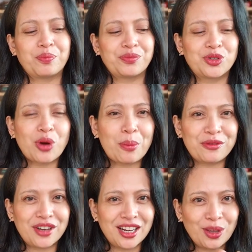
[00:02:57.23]
drop
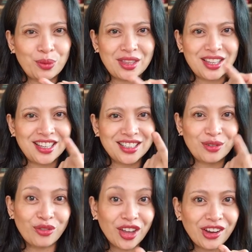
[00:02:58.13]
of honey with his
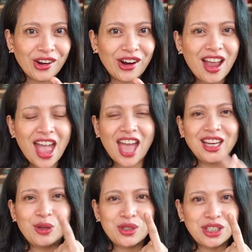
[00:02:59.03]
finger, and
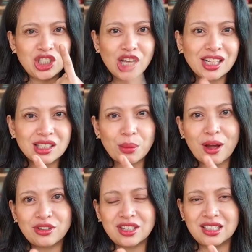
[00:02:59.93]
he was just
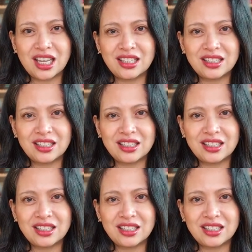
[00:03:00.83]
about to taste